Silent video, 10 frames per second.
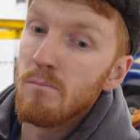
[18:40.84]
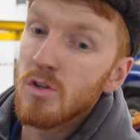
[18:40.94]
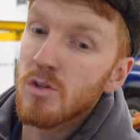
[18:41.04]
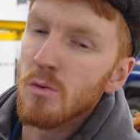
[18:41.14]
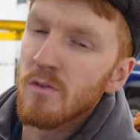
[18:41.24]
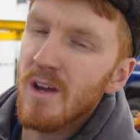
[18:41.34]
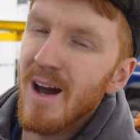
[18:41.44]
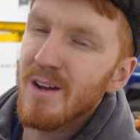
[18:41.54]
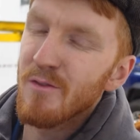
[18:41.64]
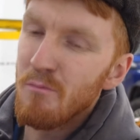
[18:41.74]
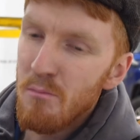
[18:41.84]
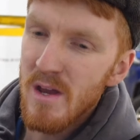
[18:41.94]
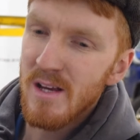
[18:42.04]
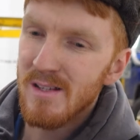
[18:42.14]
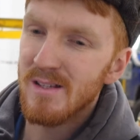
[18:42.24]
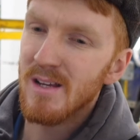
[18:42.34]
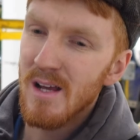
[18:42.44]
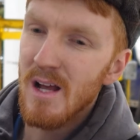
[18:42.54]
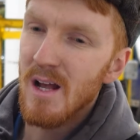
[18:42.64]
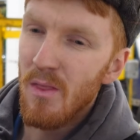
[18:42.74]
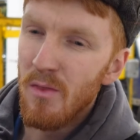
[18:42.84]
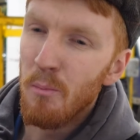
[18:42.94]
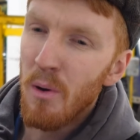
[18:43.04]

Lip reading: So we've kind of missed the